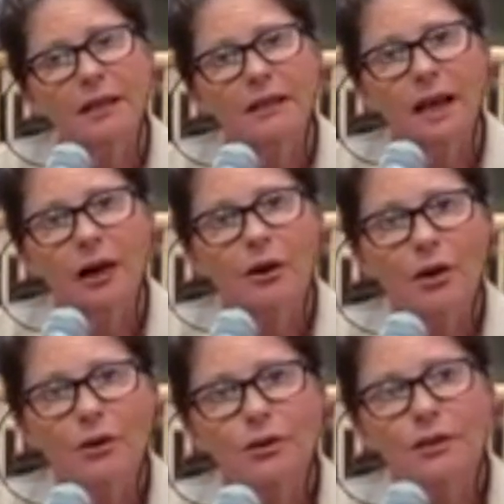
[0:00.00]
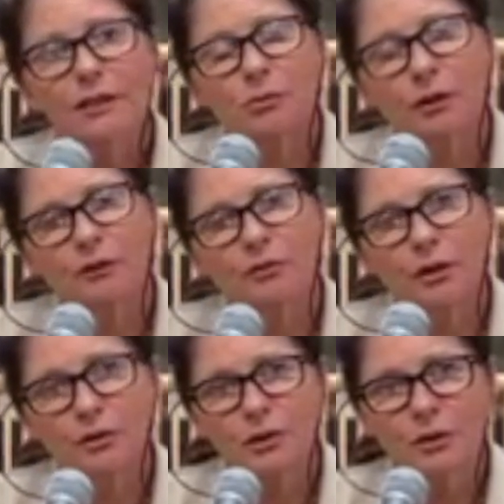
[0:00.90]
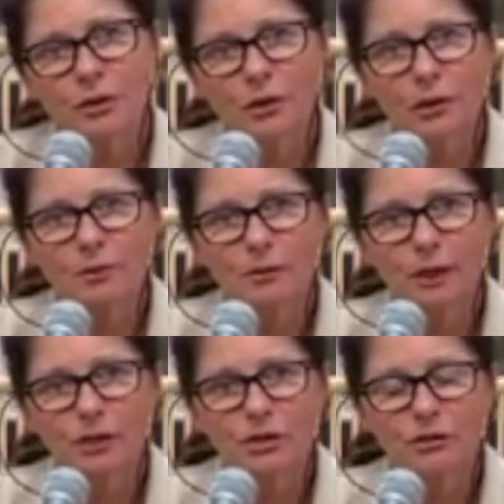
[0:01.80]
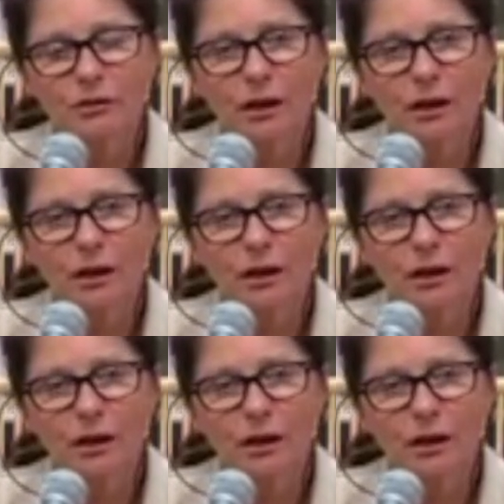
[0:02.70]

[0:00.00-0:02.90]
Yarrow is one of those herbs which,